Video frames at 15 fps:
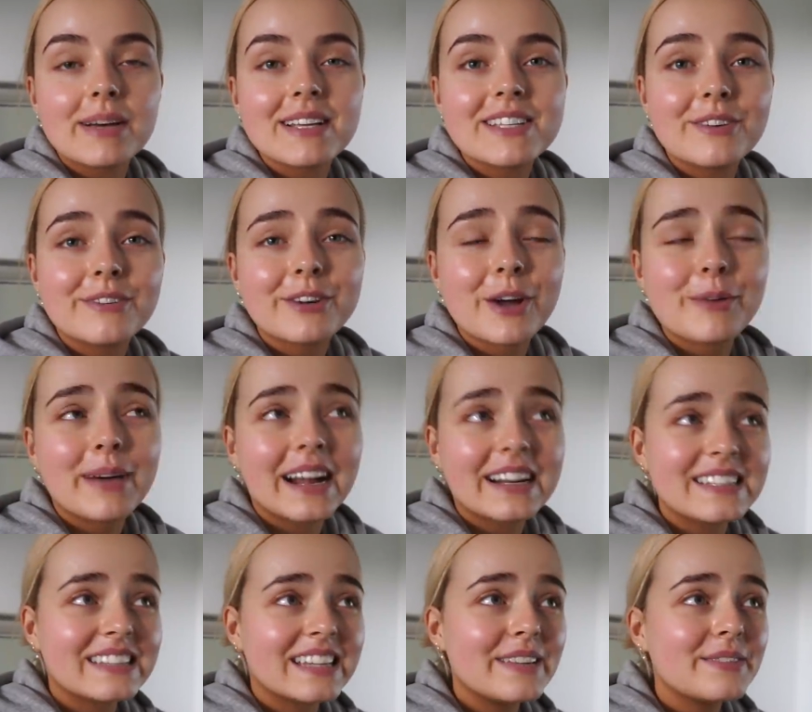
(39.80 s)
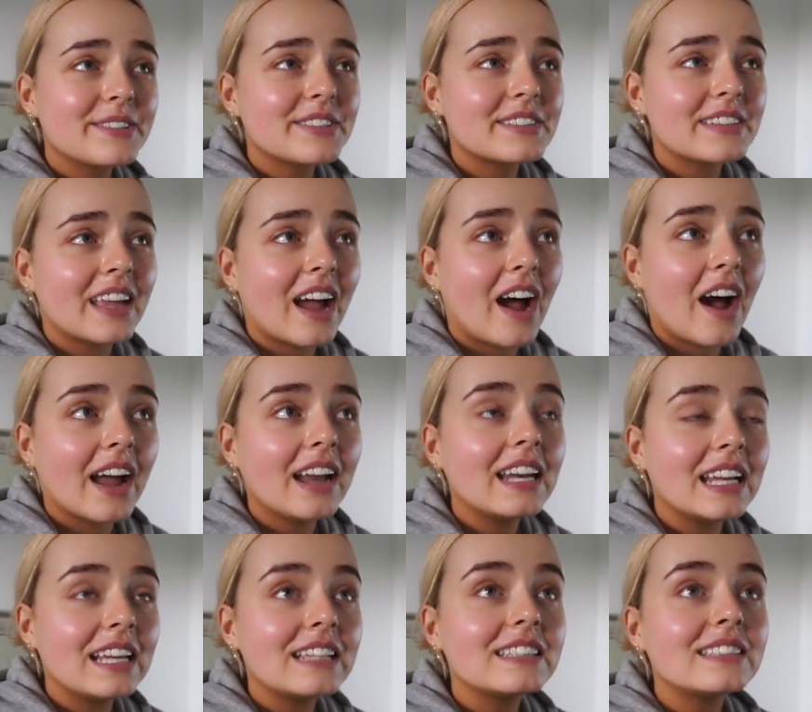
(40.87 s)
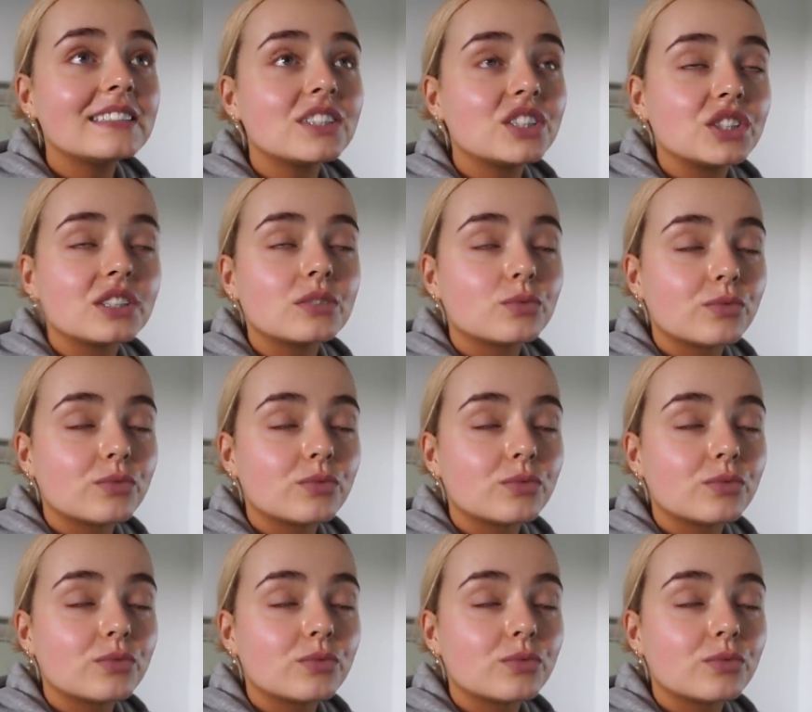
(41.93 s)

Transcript: myself go back to sleep because I was like I need to just